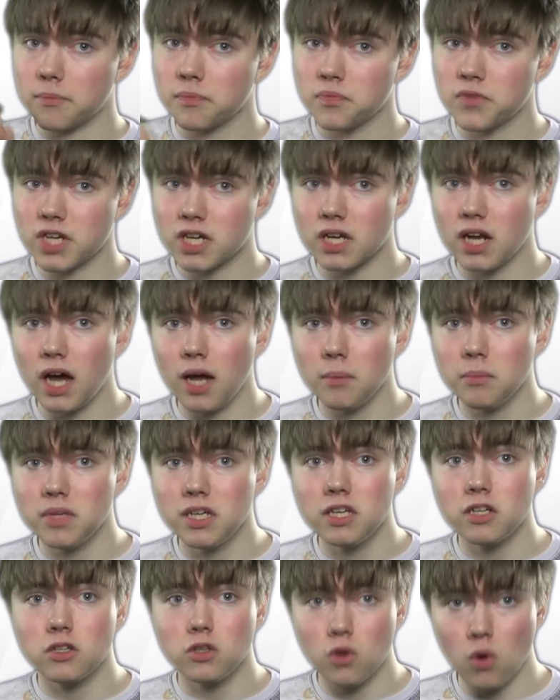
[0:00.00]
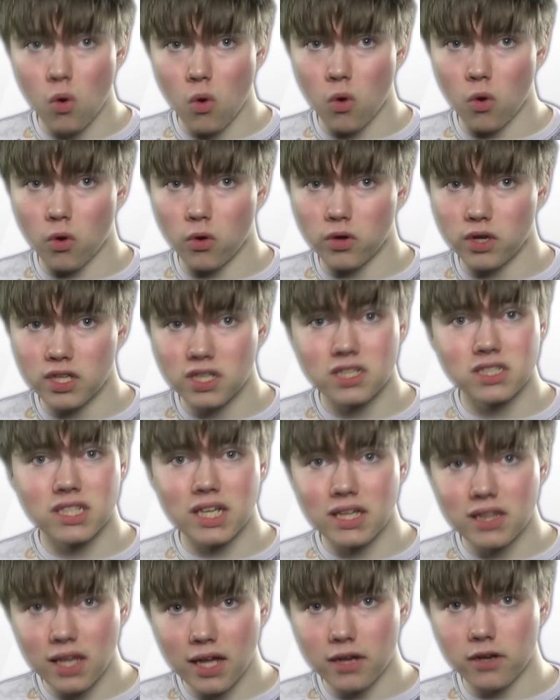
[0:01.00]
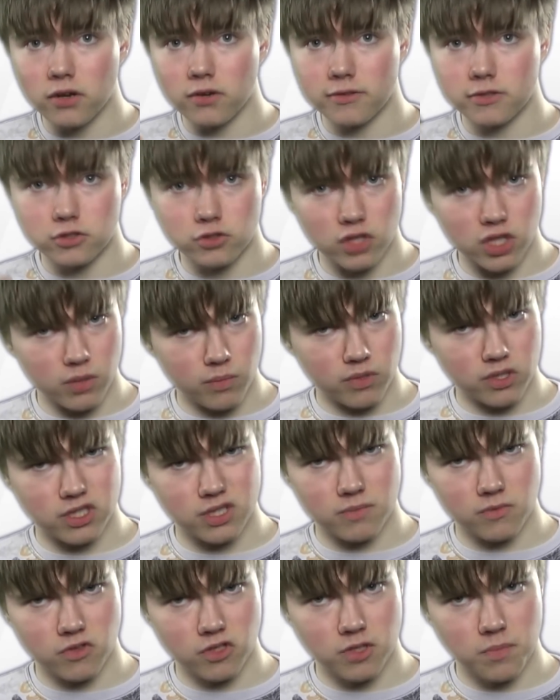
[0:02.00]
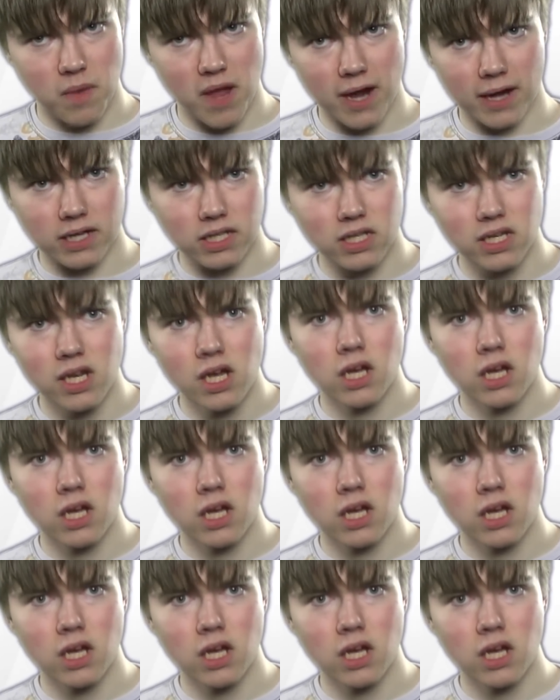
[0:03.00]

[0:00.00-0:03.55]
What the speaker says: It cannot be ignored. It is a letter, treated with some respect.